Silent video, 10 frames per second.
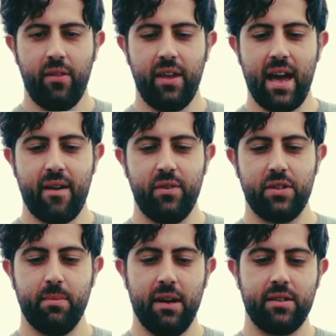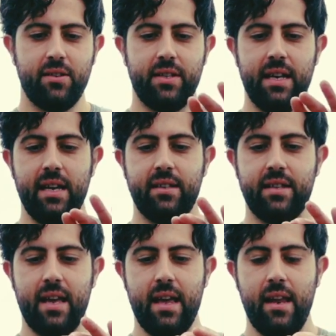that you have your tomato
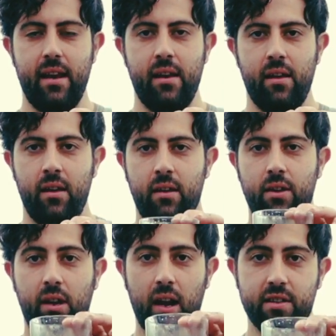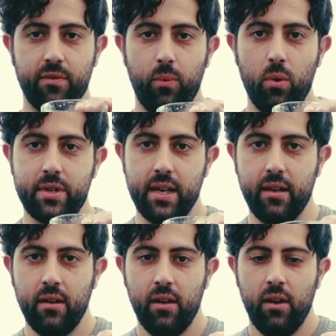seeds in your glass of water,